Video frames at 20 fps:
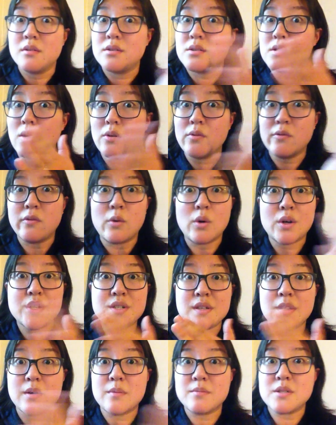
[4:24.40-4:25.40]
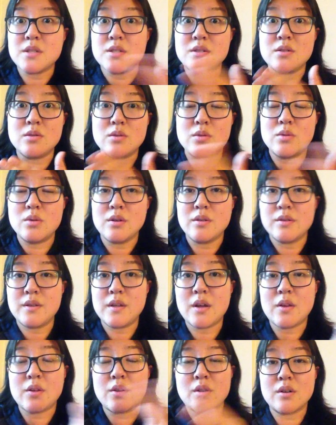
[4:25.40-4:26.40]
don't force them to do
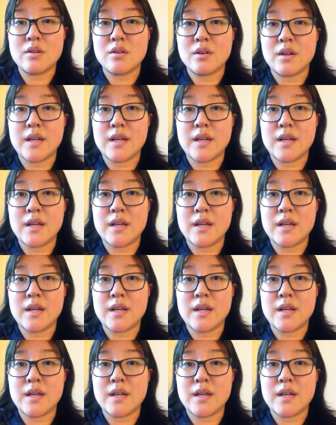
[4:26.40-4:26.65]
the other